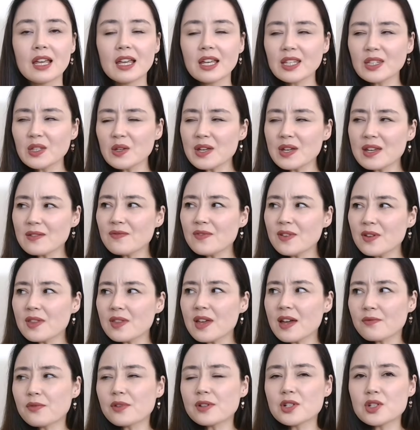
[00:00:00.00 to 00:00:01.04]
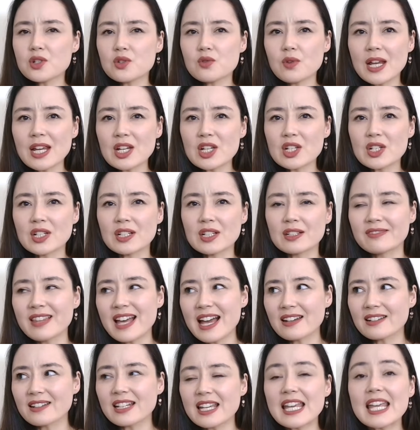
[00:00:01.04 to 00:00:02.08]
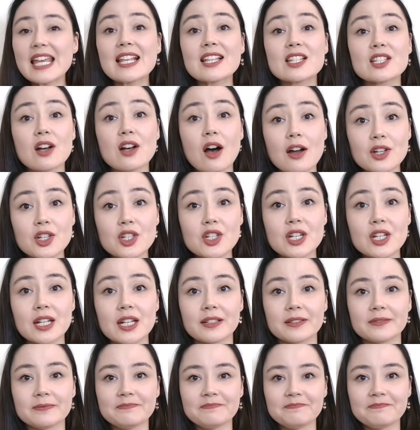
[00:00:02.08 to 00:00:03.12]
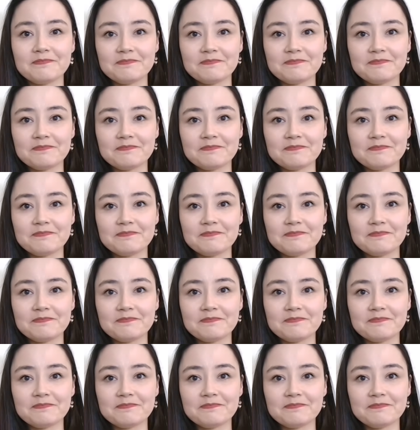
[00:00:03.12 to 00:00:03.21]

You can feel that frustration, that exhaustion,